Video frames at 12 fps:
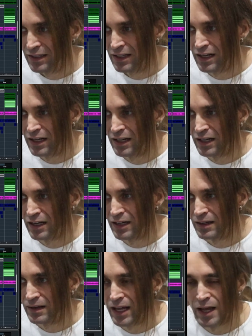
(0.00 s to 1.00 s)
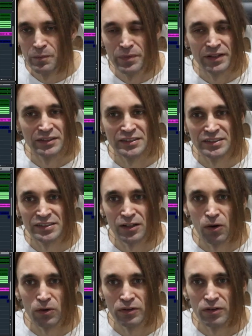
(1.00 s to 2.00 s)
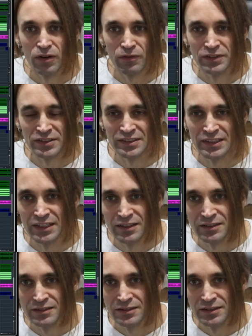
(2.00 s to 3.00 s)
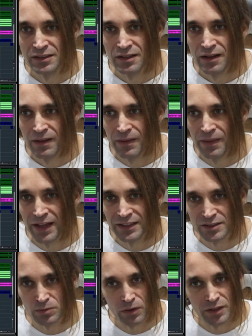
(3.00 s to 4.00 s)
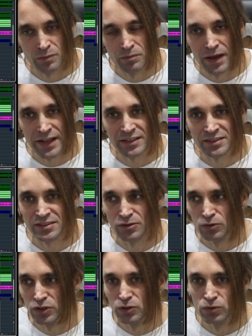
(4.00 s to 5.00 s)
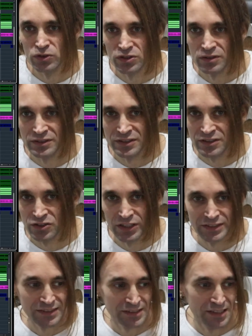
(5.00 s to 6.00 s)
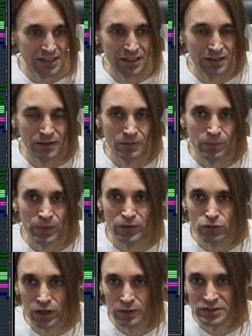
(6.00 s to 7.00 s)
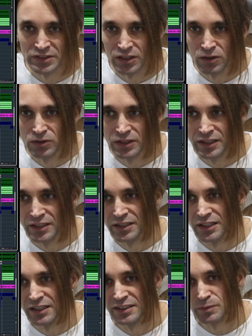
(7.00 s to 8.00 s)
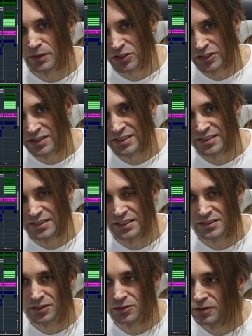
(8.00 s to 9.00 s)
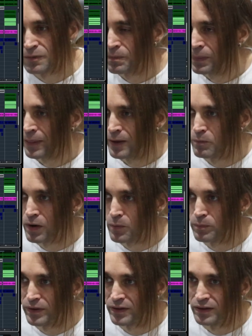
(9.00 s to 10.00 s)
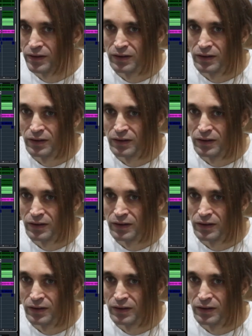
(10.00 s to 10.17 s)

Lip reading: ambient sound of the snare. And that's what it makes so huge. It's just the drum sound and especially the snare sound, in my opinion.